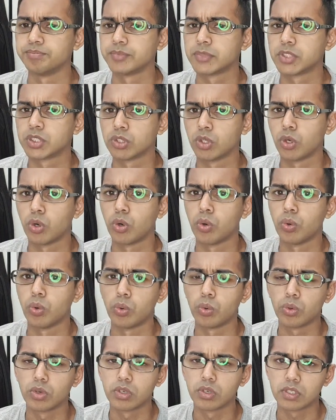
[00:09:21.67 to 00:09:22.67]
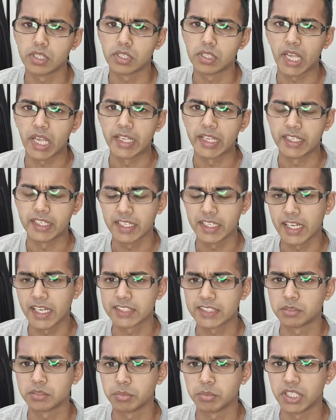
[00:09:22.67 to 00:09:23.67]
so it really
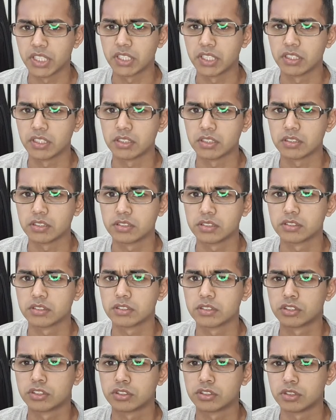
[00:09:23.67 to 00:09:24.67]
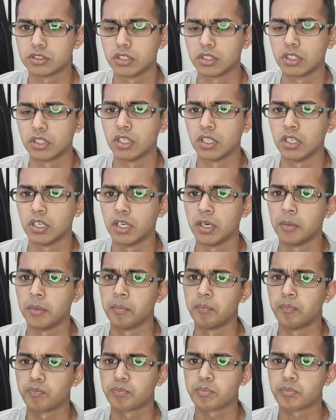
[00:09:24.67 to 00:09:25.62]
hasn't been um,